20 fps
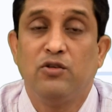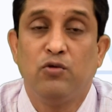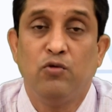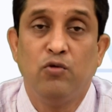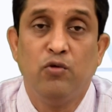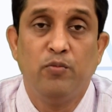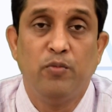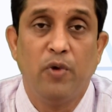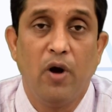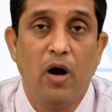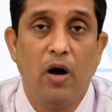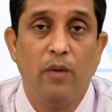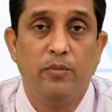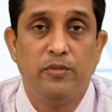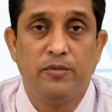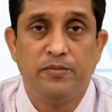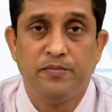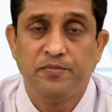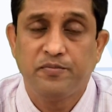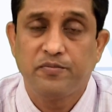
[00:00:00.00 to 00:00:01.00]
group
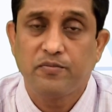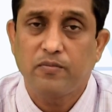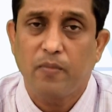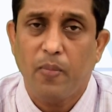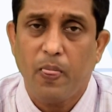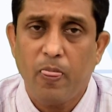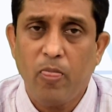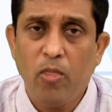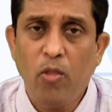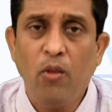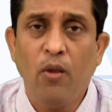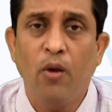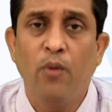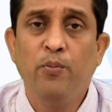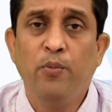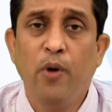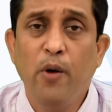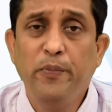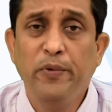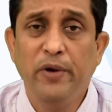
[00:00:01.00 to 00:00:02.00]
of
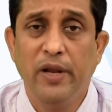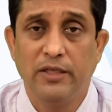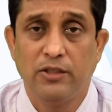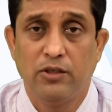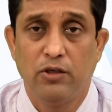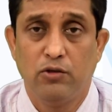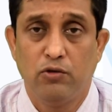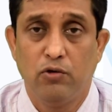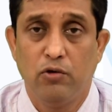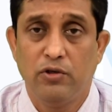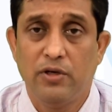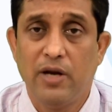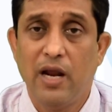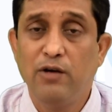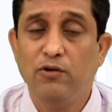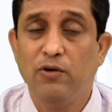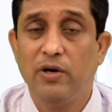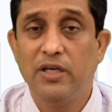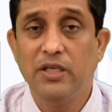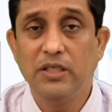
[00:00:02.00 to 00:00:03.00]
population. So, try
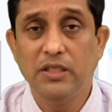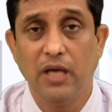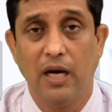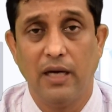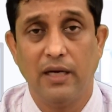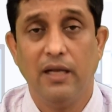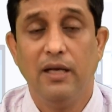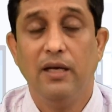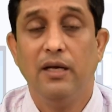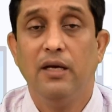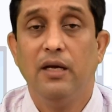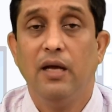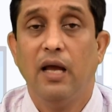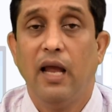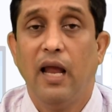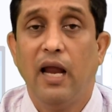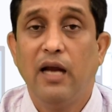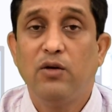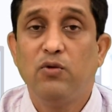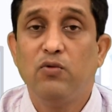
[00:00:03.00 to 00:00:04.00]
to understand,
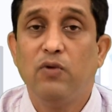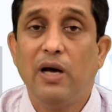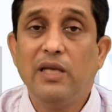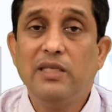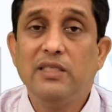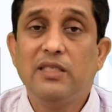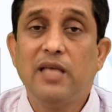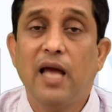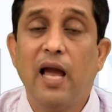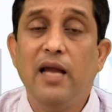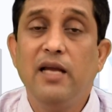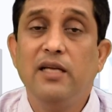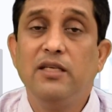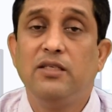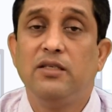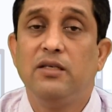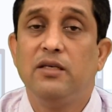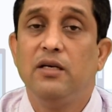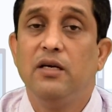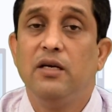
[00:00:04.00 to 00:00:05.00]
at one side
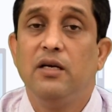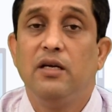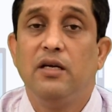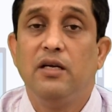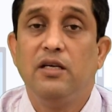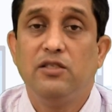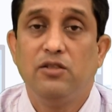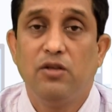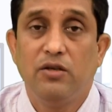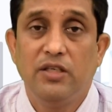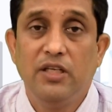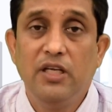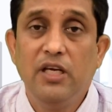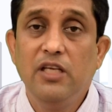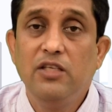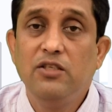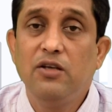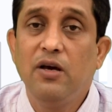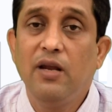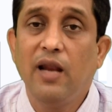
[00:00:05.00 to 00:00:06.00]
is the
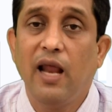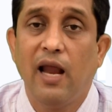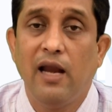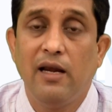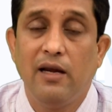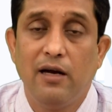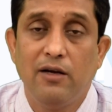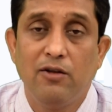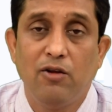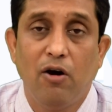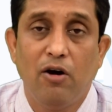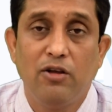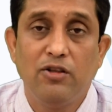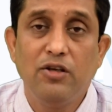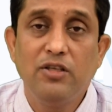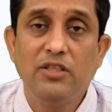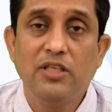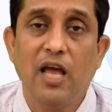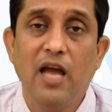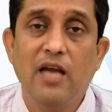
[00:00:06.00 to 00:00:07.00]
teacher and at the
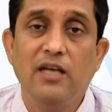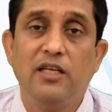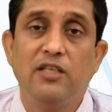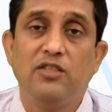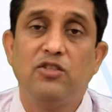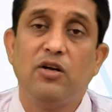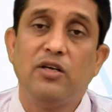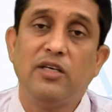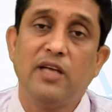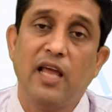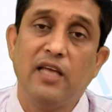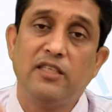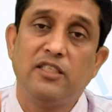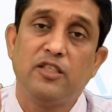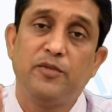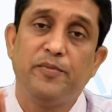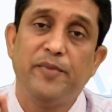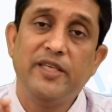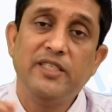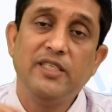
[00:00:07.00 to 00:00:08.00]
other side is the
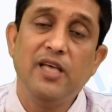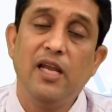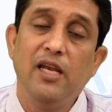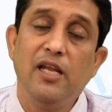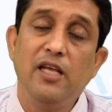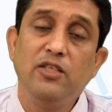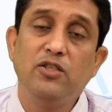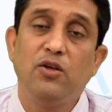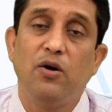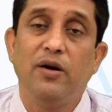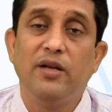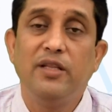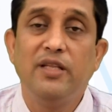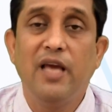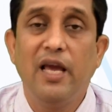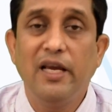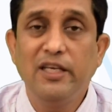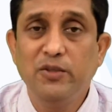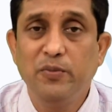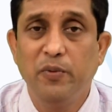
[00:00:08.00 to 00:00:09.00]
test specialist or the
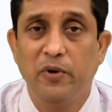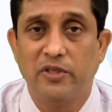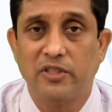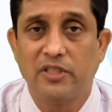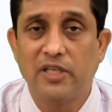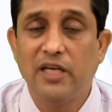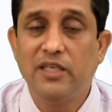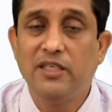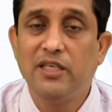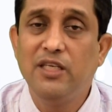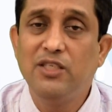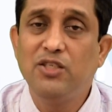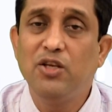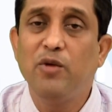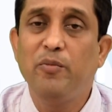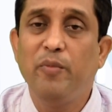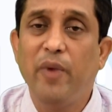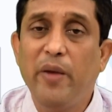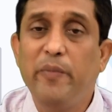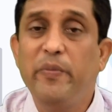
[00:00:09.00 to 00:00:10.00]
experts. A
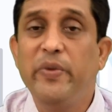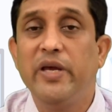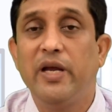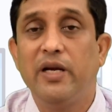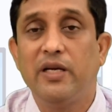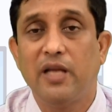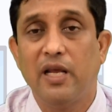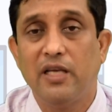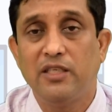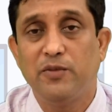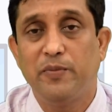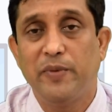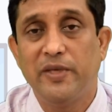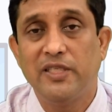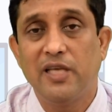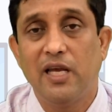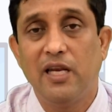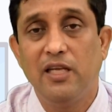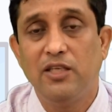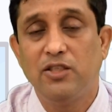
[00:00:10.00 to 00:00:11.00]
teacher may be a test
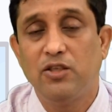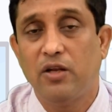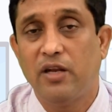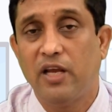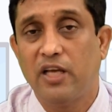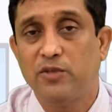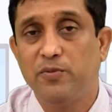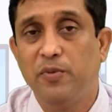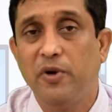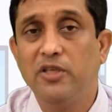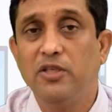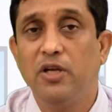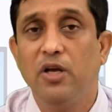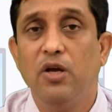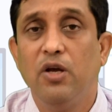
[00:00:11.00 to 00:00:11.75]
specialist or expert,